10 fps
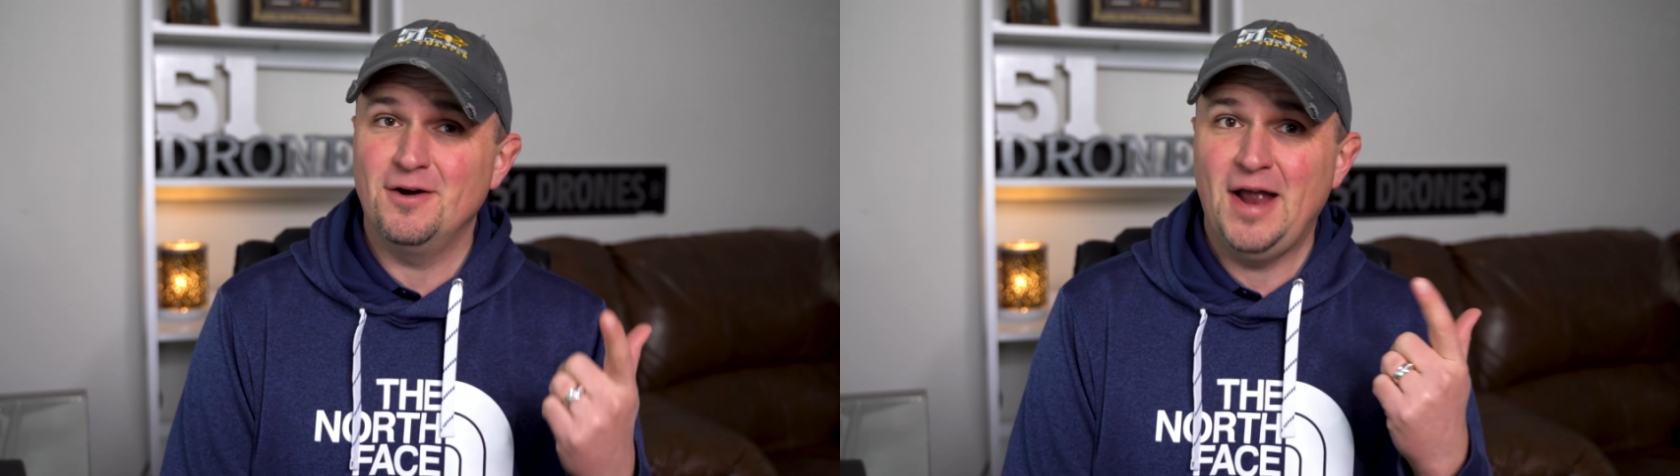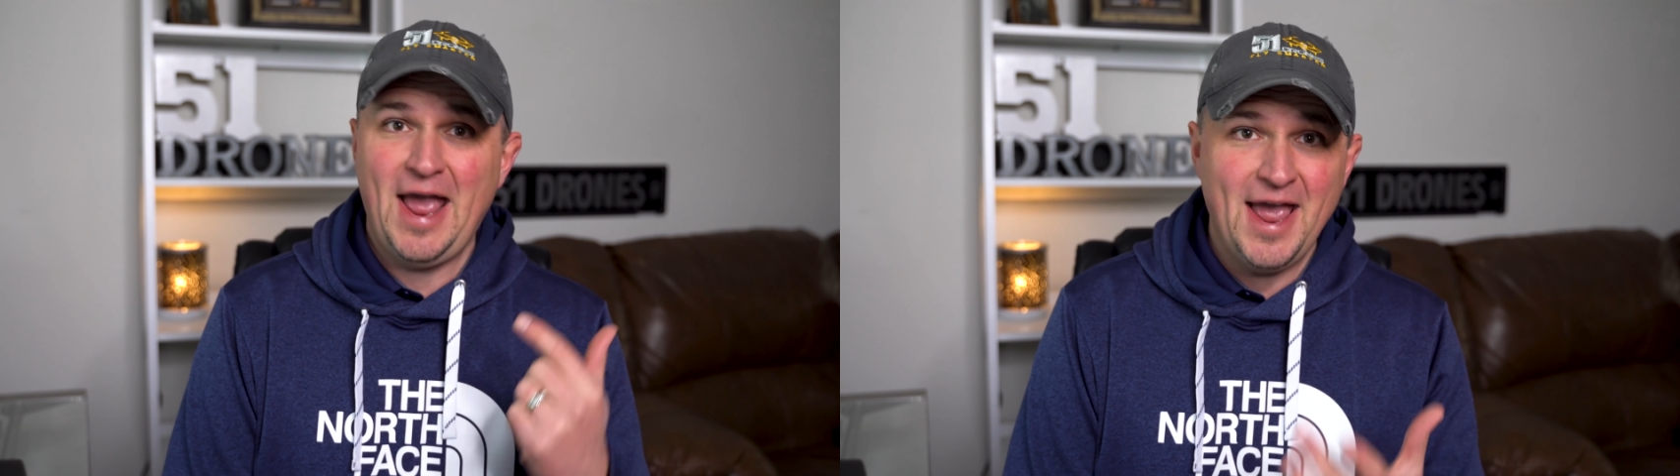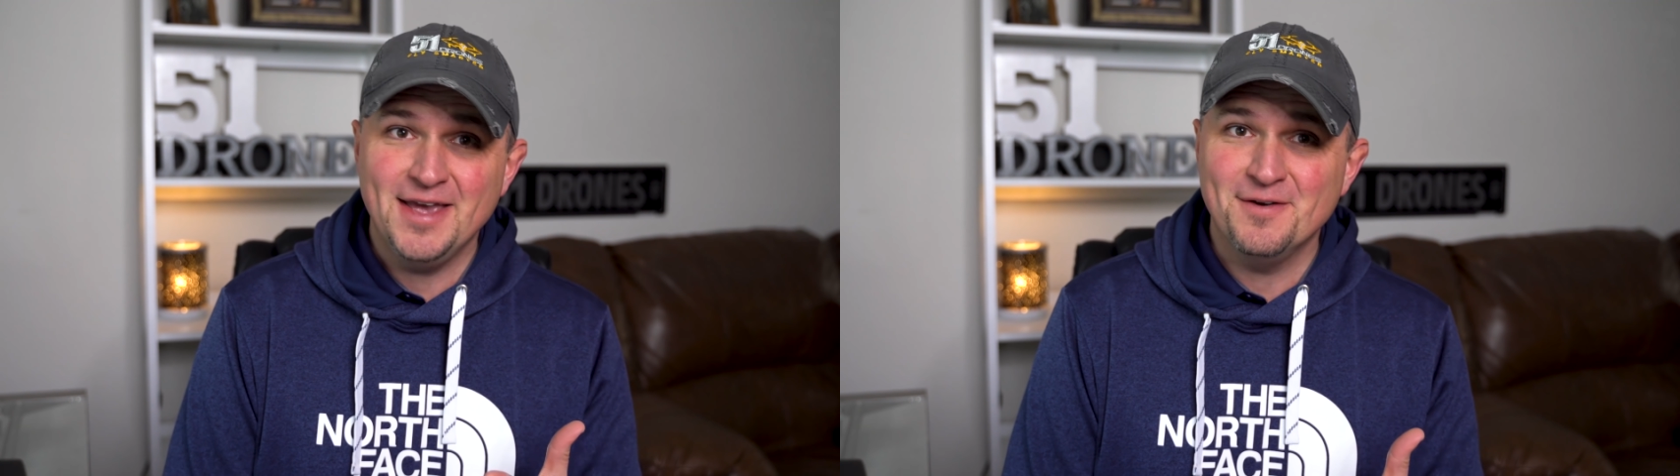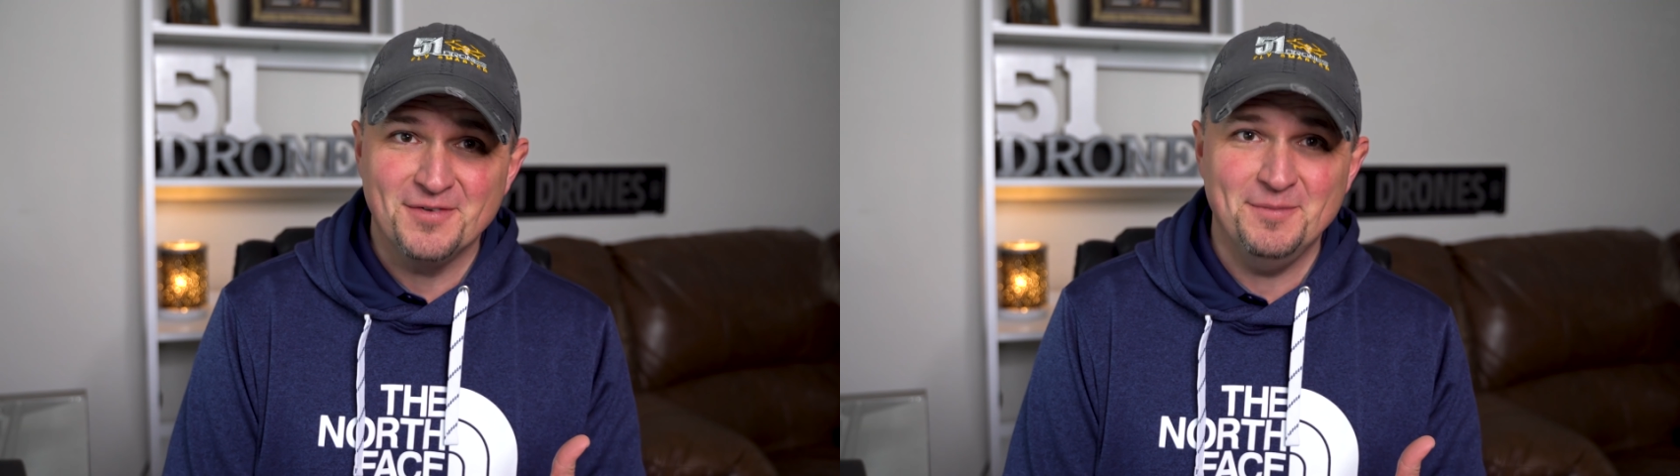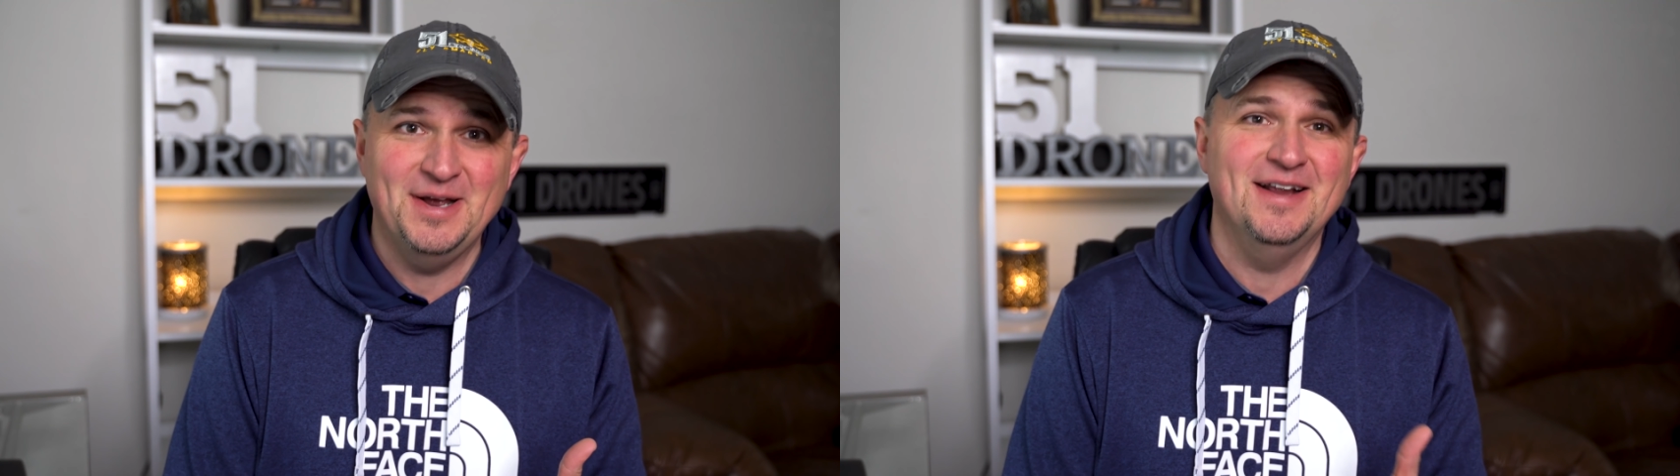or hanging
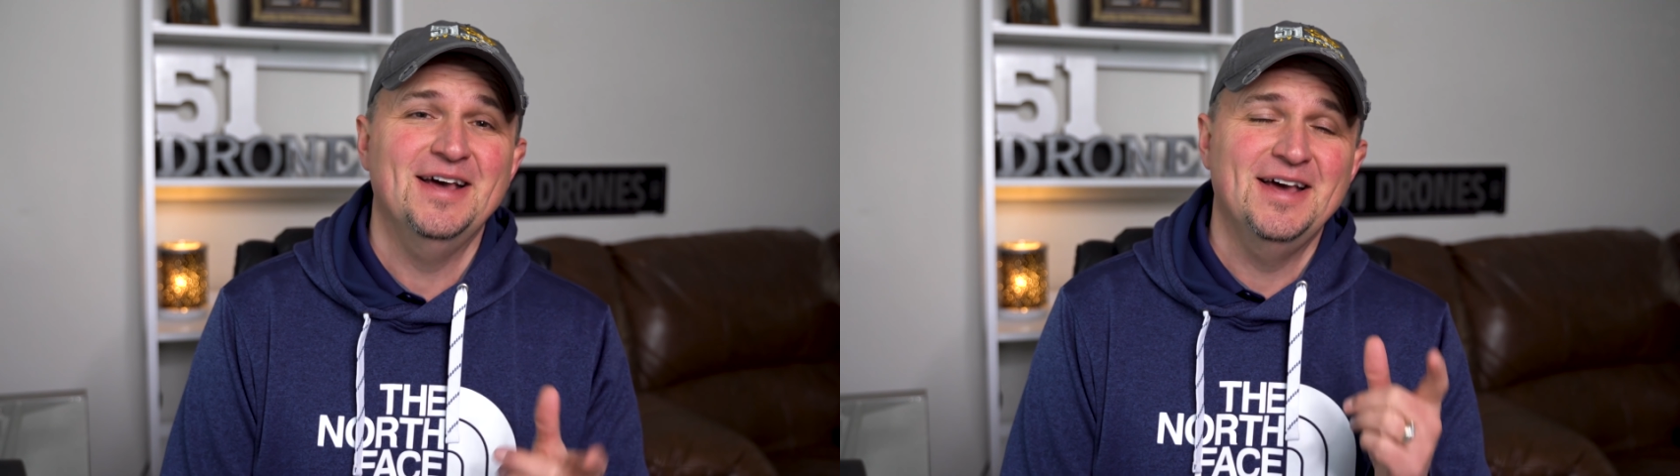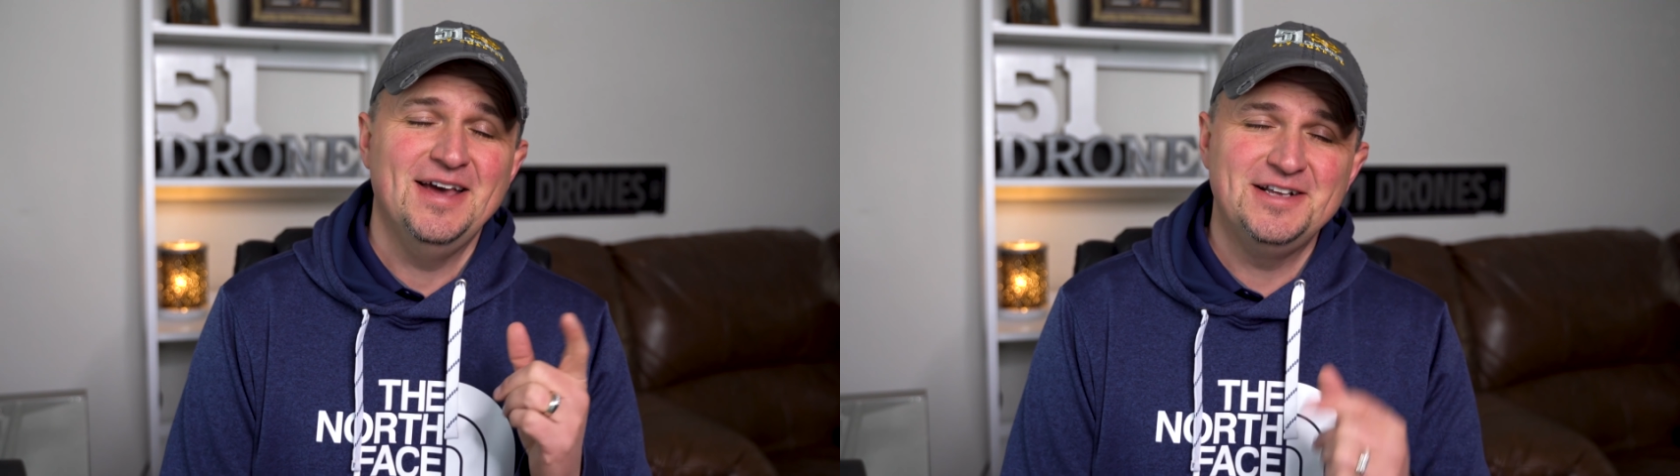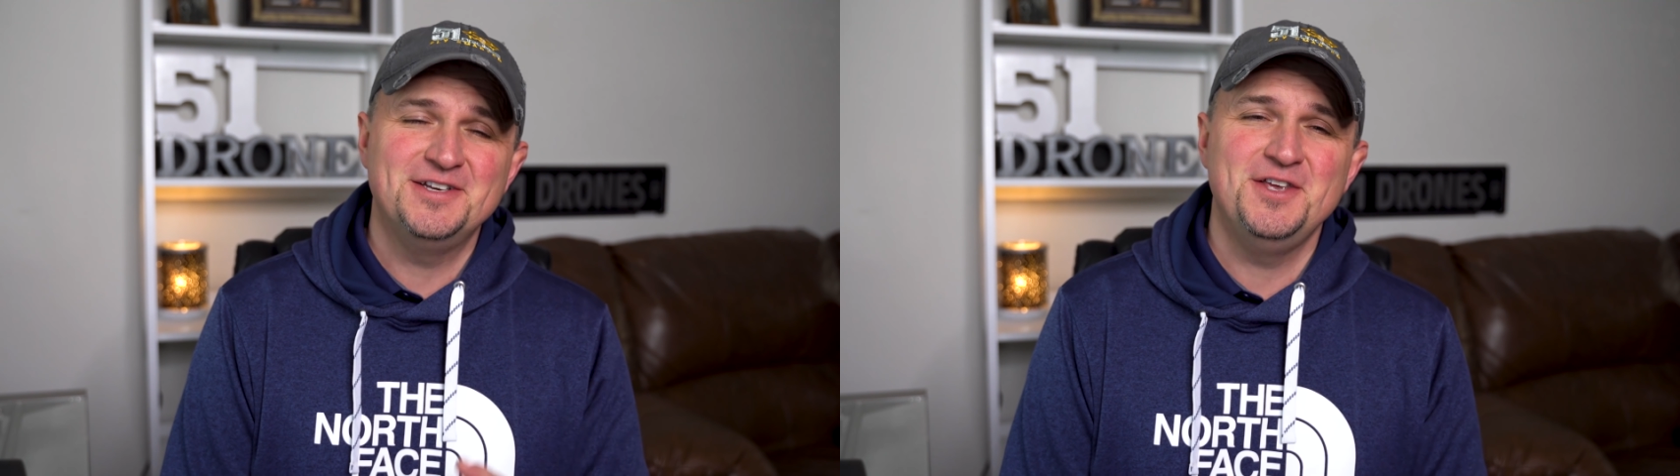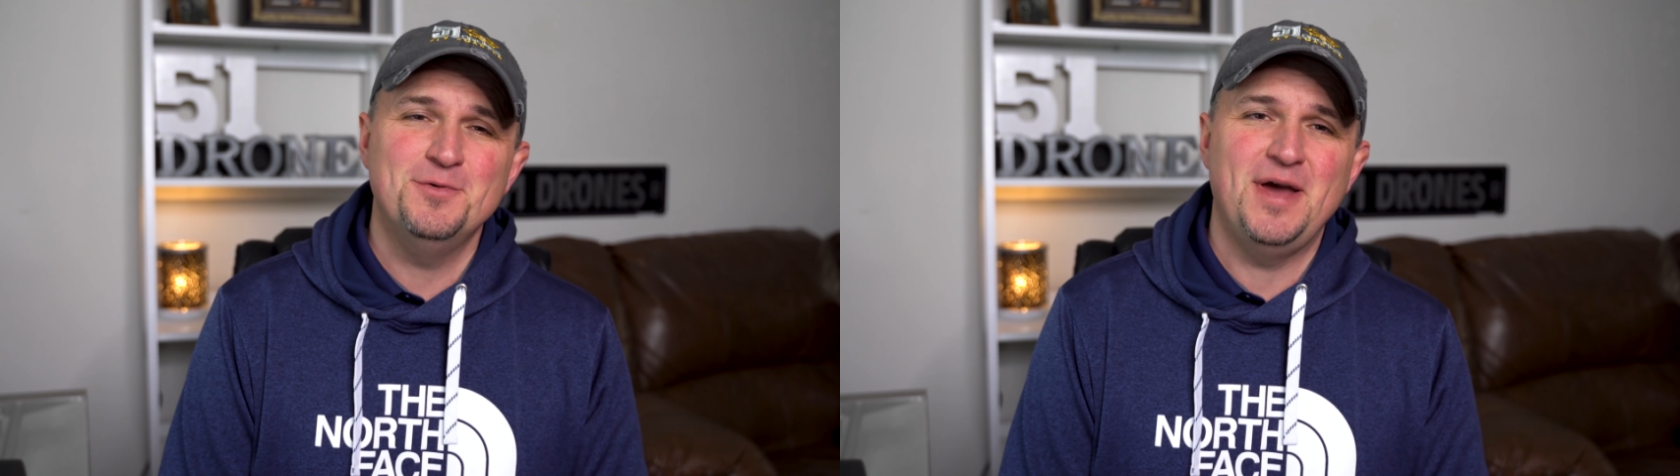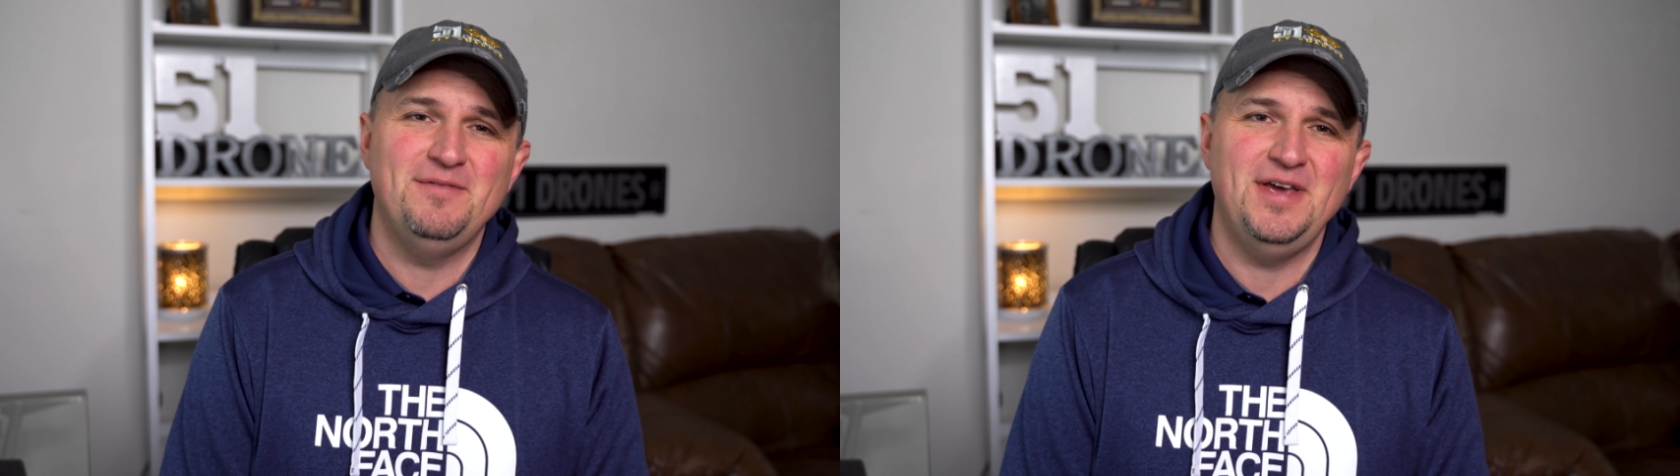from it, it's a
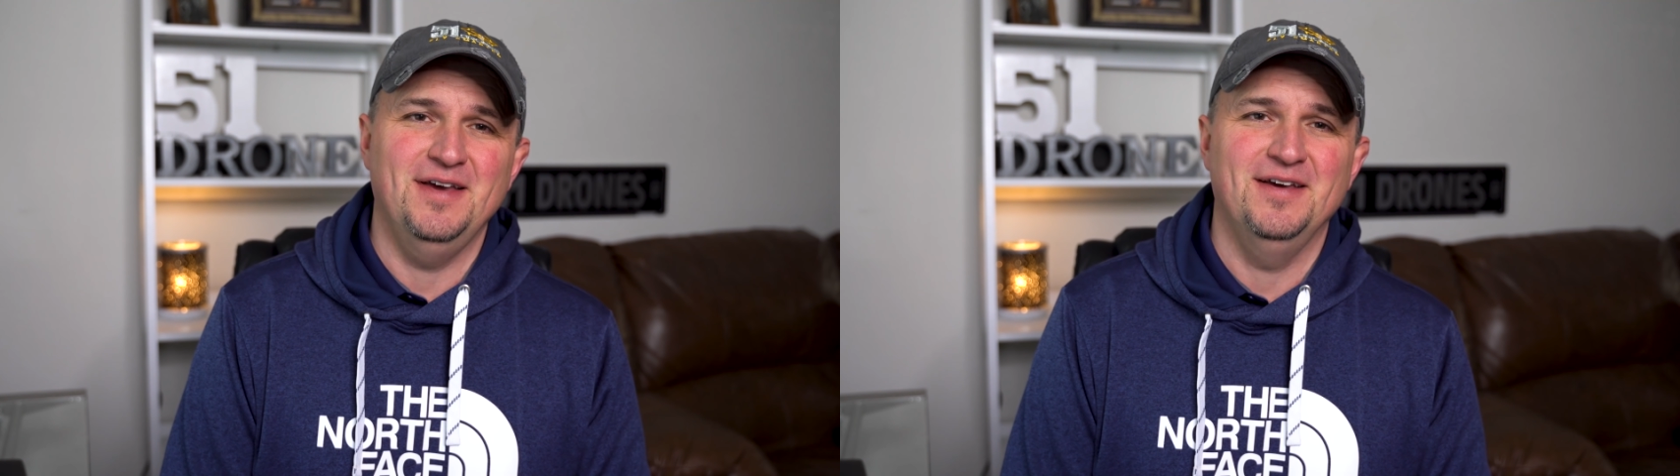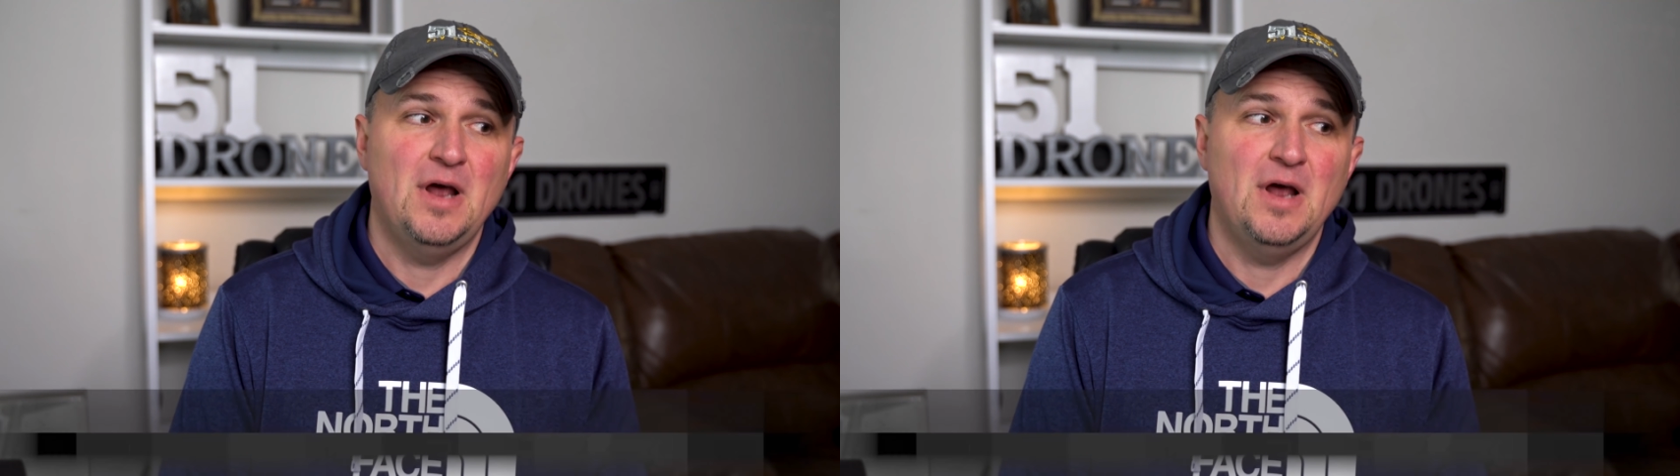UAV.